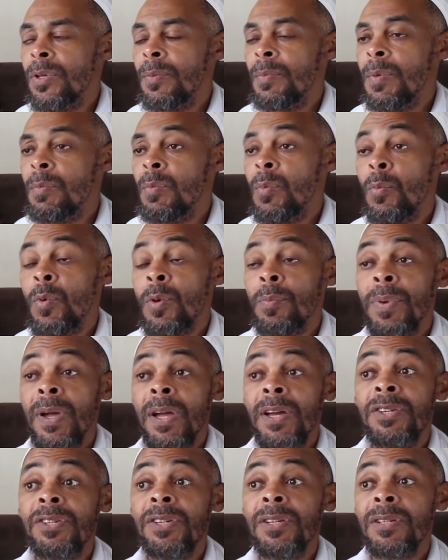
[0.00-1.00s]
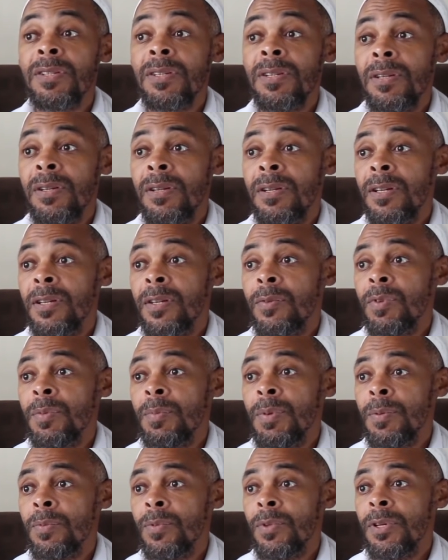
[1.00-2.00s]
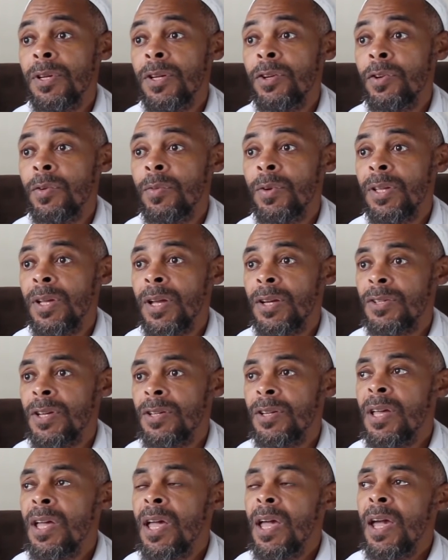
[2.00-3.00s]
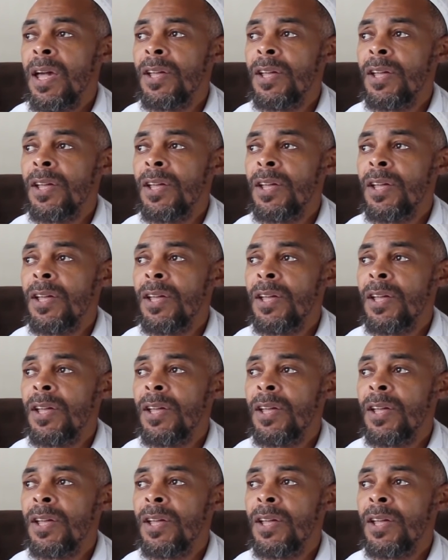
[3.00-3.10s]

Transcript: and made me more patient in dealing with people and hearing what they actually had.